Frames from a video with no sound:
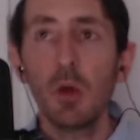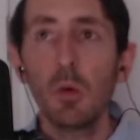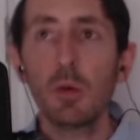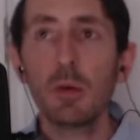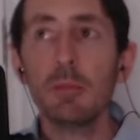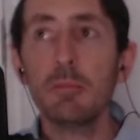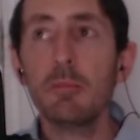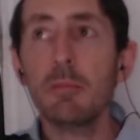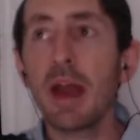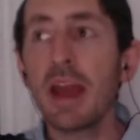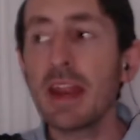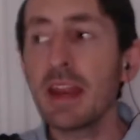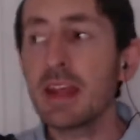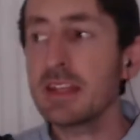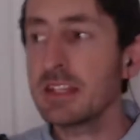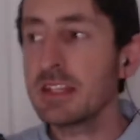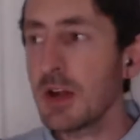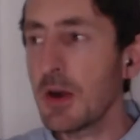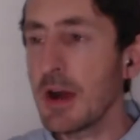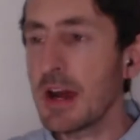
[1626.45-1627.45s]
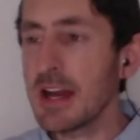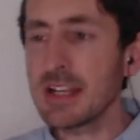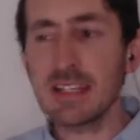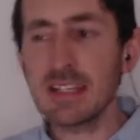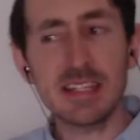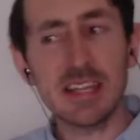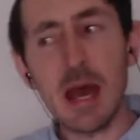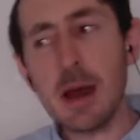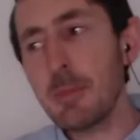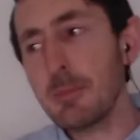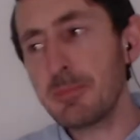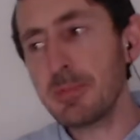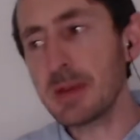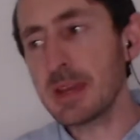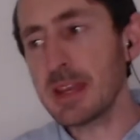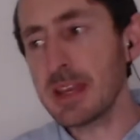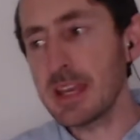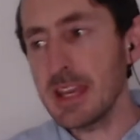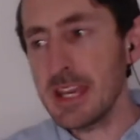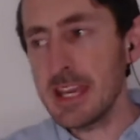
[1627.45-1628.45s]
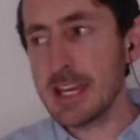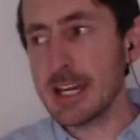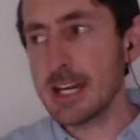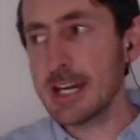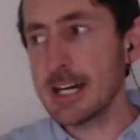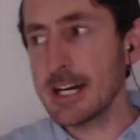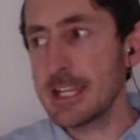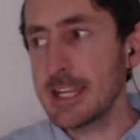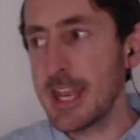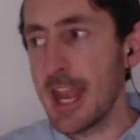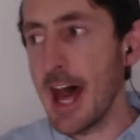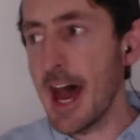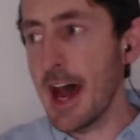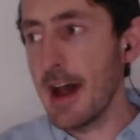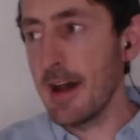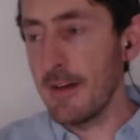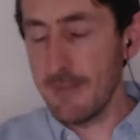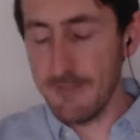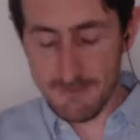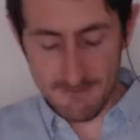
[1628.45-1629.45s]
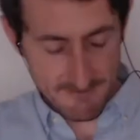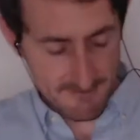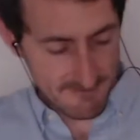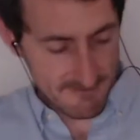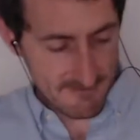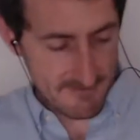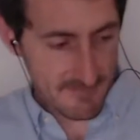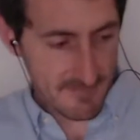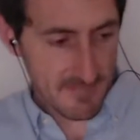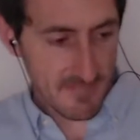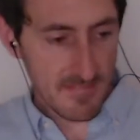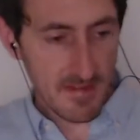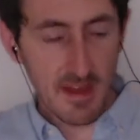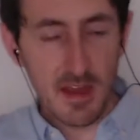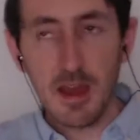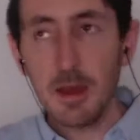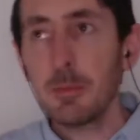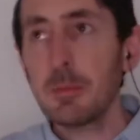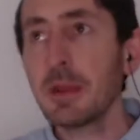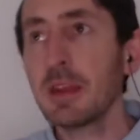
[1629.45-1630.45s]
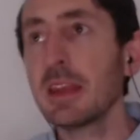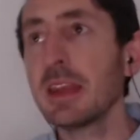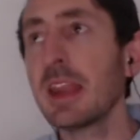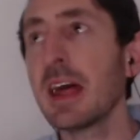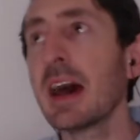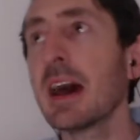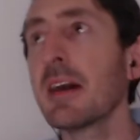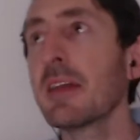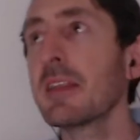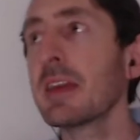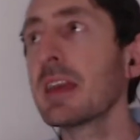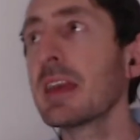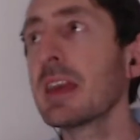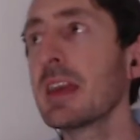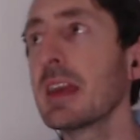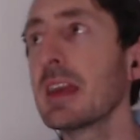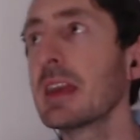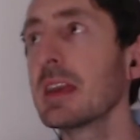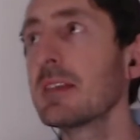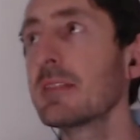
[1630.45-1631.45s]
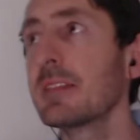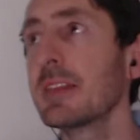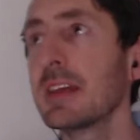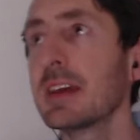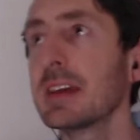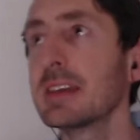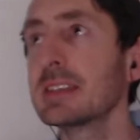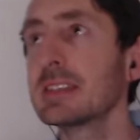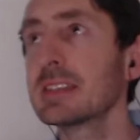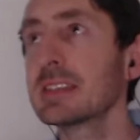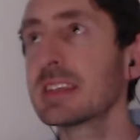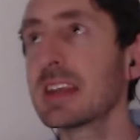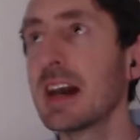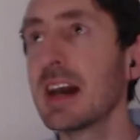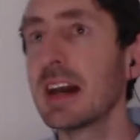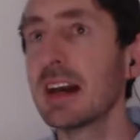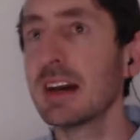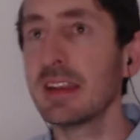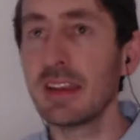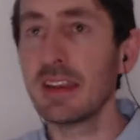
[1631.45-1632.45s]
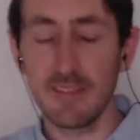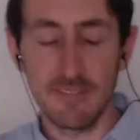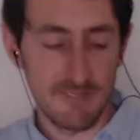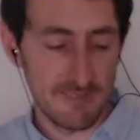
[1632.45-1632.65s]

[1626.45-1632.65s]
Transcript: We made a choice to be here now, but now the evening's gone,